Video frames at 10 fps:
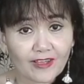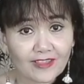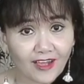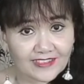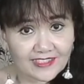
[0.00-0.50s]

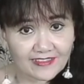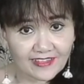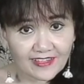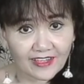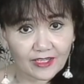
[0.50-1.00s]
logical
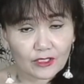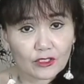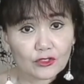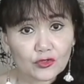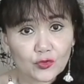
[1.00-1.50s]
thinking
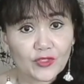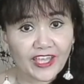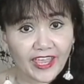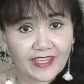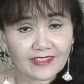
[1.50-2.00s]
to
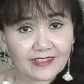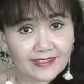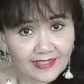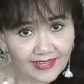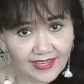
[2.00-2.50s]
gain
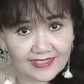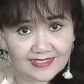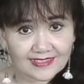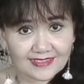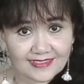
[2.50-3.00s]

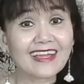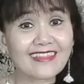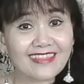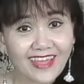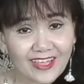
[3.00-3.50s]
clarity.
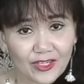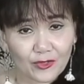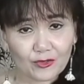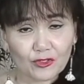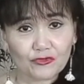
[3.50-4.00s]
Thank
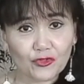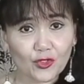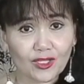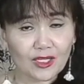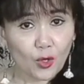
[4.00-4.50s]
you
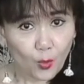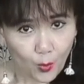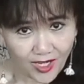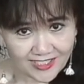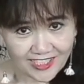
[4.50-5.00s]
for
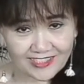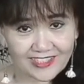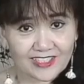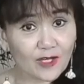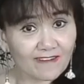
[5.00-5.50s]
watching
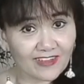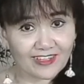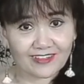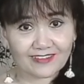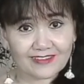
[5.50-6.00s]
this
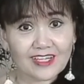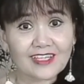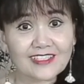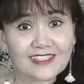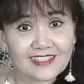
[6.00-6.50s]
video.
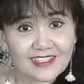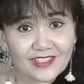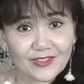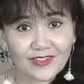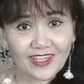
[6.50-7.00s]
See
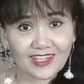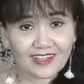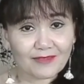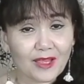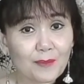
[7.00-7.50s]
you
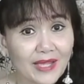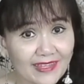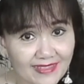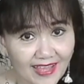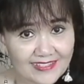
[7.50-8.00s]
in my
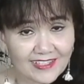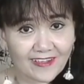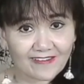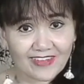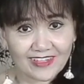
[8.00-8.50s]
next
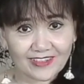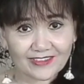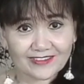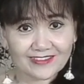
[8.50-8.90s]
video.